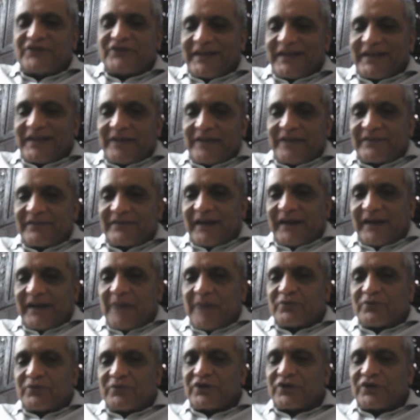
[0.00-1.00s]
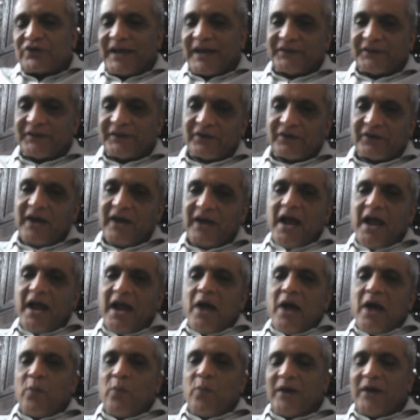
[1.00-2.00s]
that I'll put together.
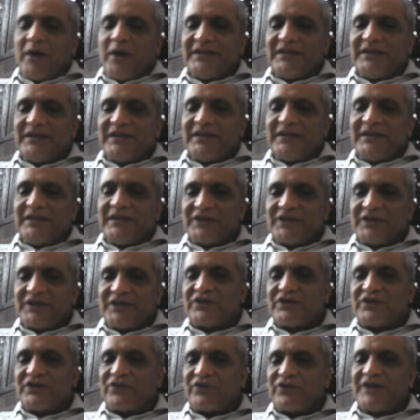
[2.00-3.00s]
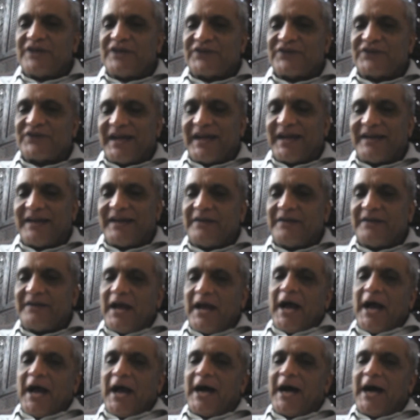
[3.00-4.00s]
One is, as you and Sree said,
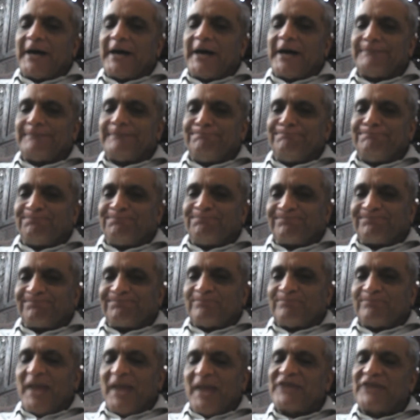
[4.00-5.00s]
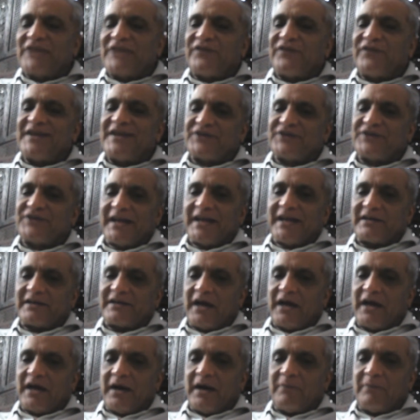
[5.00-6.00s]
let's face it,
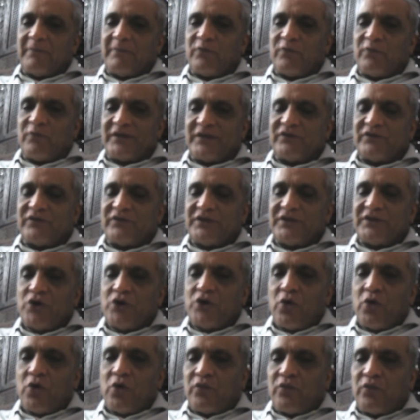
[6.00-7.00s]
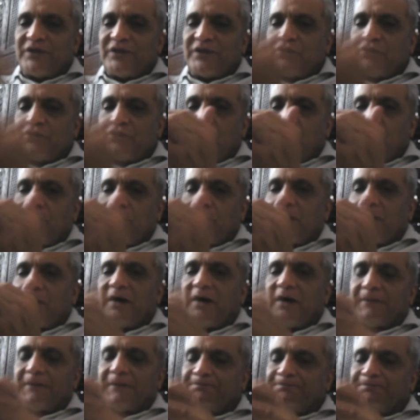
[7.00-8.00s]
with
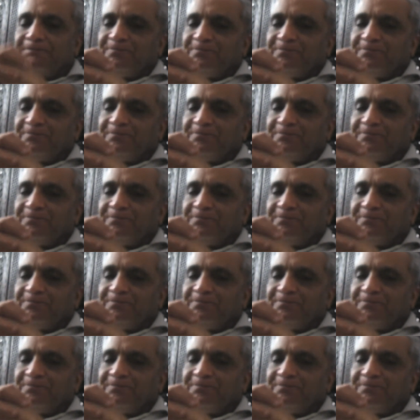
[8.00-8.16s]
no